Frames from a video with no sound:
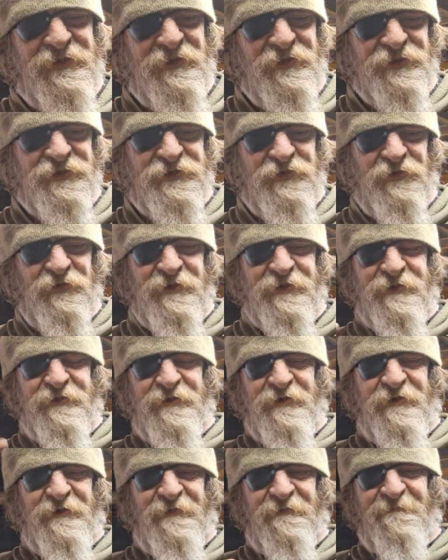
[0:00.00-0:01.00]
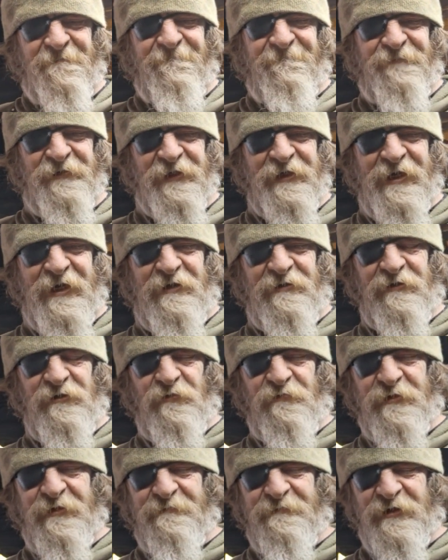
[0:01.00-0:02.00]
there so it could bend out a little
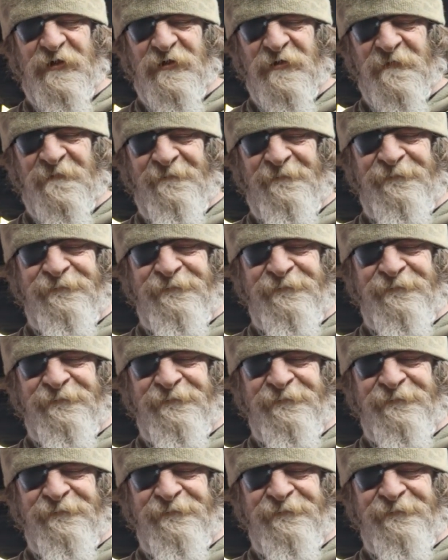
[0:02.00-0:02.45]
bit better.